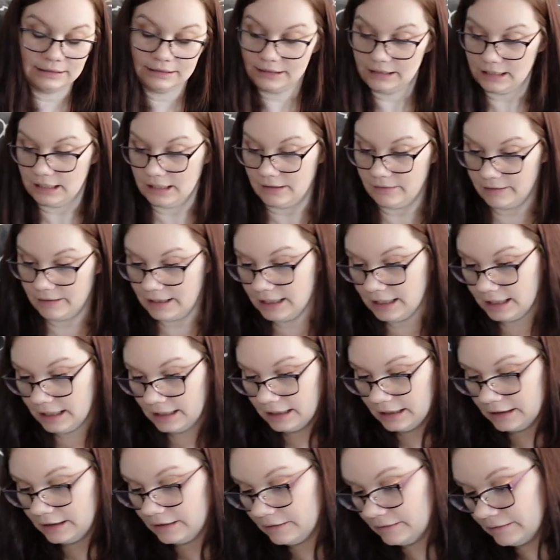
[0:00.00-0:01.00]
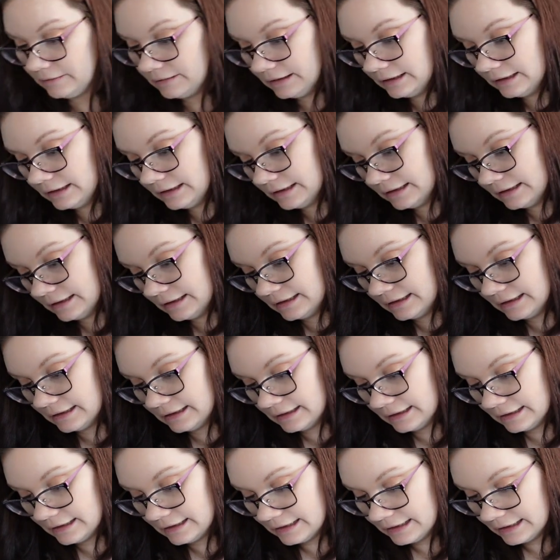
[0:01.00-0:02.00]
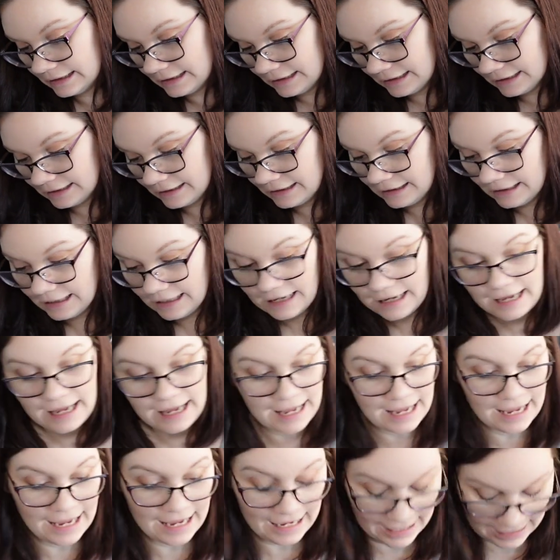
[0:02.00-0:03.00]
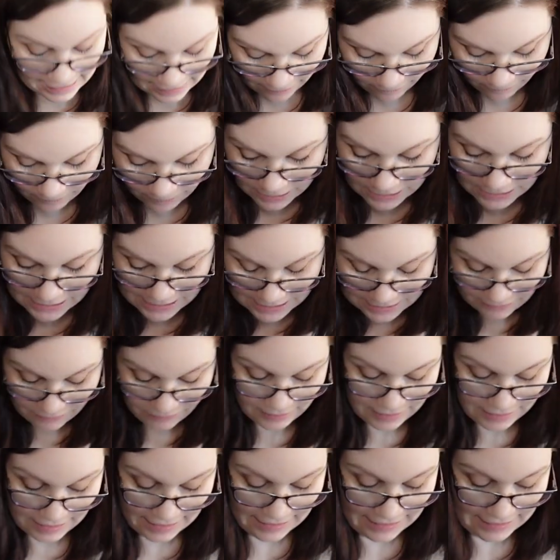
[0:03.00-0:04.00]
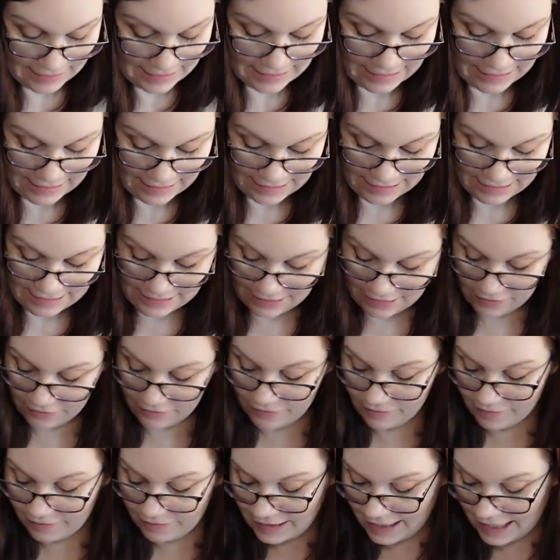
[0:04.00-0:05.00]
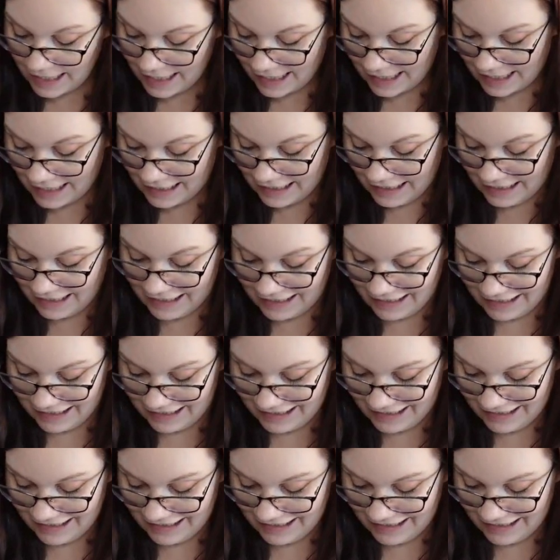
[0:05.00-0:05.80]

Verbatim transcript: There we go. Hey, we're doing it. Hooray.